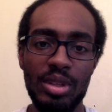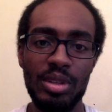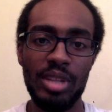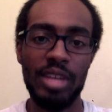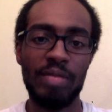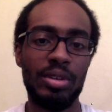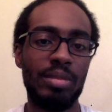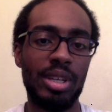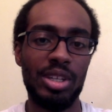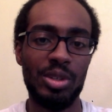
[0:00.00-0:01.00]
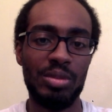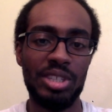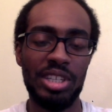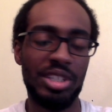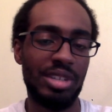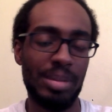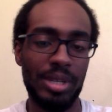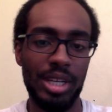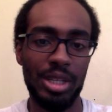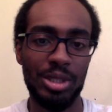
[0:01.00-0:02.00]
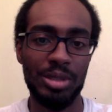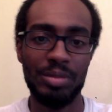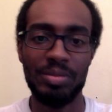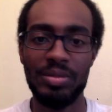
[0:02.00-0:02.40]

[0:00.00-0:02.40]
they confirm that you've sent in your application.